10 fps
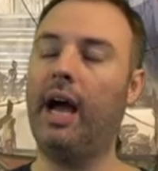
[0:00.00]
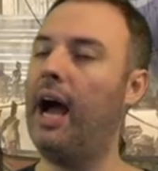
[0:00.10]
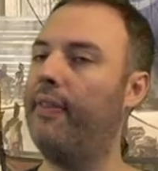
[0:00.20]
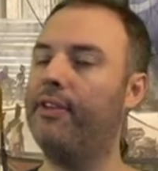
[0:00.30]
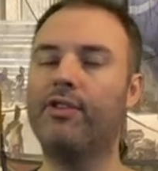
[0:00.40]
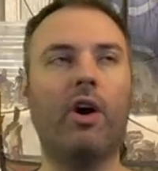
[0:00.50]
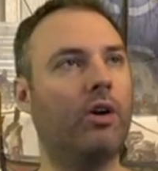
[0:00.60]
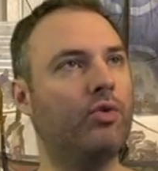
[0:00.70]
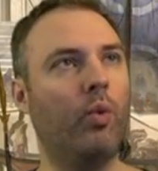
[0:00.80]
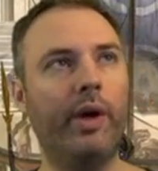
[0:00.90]
God, this
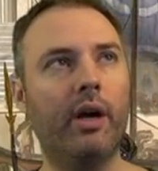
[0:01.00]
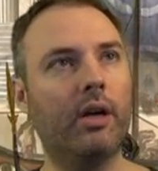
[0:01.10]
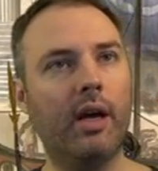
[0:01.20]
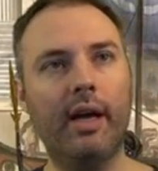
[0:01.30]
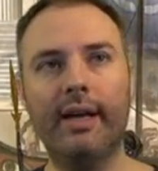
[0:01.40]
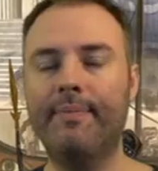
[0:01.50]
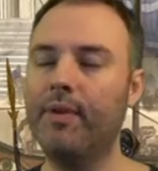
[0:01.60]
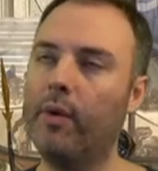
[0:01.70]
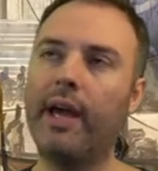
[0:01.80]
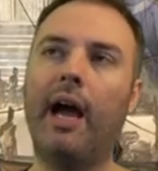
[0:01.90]
card's weird.
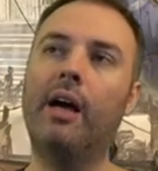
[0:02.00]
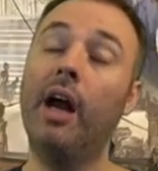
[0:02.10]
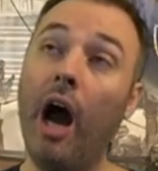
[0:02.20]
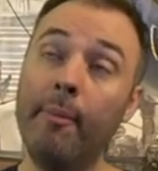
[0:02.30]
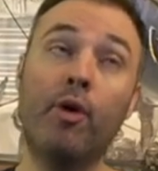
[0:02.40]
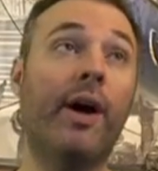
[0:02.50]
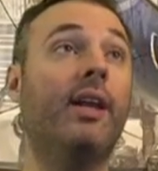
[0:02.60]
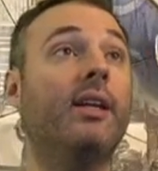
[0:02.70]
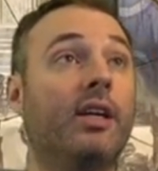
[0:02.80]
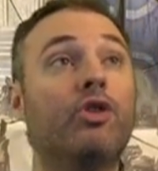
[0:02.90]
Okay, I'm going to
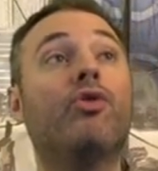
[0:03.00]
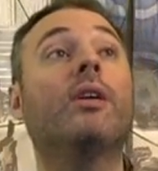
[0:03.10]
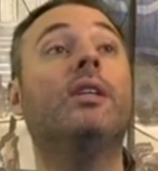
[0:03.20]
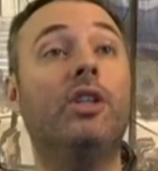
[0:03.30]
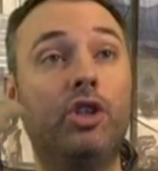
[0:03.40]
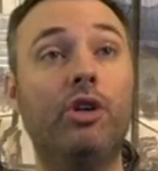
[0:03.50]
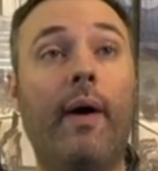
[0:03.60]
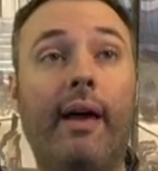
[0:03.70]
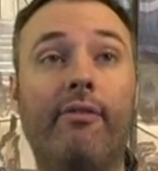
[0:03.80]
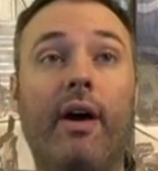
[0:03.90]
upgrade it and construct it to
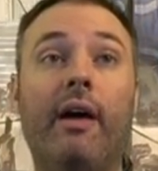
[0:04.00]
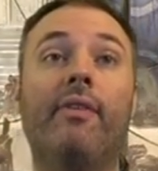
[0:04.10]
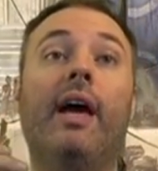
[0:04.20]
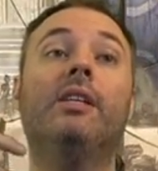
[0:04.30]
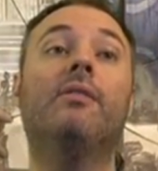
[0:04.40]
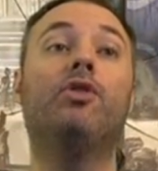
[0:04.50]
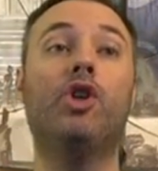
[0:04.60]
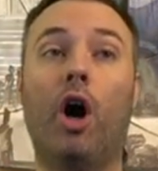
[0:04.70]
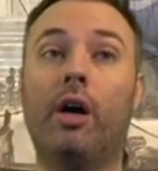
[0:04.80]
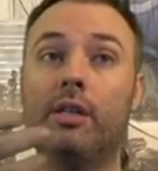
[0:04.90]
two out of five. As
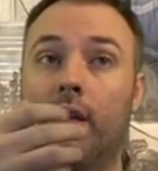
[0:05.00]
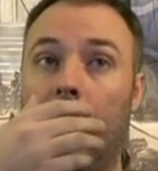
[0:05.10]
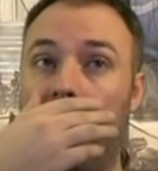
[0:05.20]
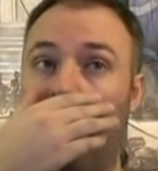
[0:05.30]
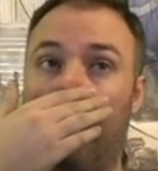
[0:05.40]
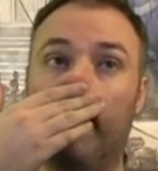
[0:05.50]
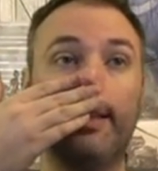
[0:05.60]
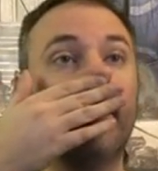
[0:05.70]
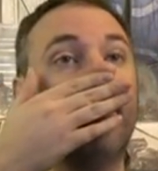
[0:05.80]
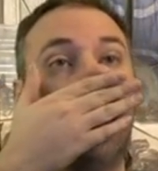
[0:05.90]
I've talked about it
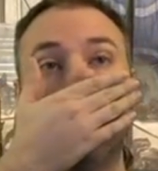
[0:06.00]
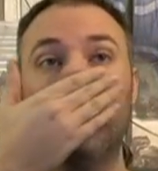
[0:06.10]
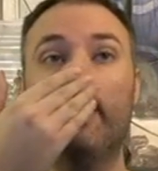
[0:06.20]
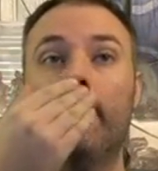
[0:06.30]
a little bit,